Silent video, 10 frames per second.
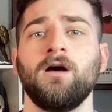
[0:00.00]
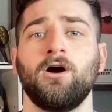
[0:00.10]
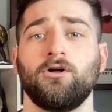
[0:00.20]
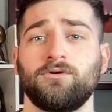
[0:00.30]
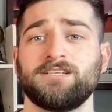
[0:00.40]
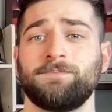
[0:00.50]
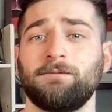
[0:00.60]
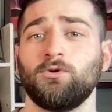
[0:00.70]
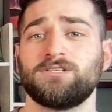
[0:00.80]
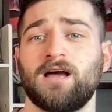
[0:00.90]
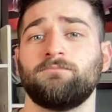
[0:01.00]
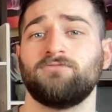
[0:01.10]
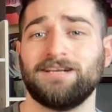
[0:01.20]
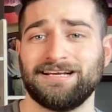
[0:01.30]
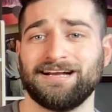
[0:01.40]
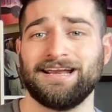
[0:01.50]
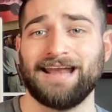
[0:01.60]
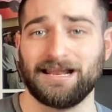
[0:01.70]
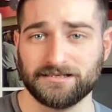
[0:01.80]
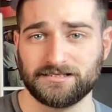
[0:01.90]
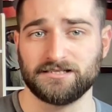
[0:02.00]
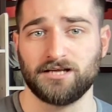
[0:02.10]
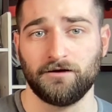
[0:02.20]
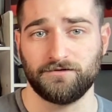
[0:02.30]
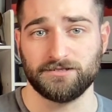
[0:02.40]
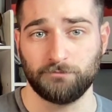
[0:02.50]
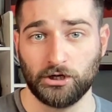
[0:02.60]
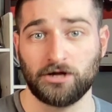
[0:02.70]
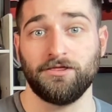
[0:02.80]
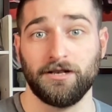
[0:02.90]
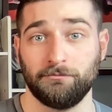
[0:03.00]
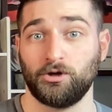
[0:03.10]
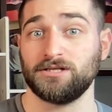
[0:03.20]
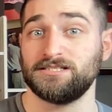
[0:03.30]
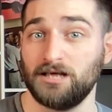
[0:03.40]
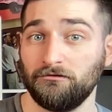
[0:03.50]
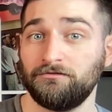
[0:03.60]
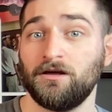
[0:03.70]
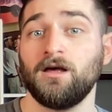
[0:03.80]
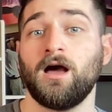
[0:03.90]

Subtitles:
Although I spent more time reading analysis of this book than the book itself,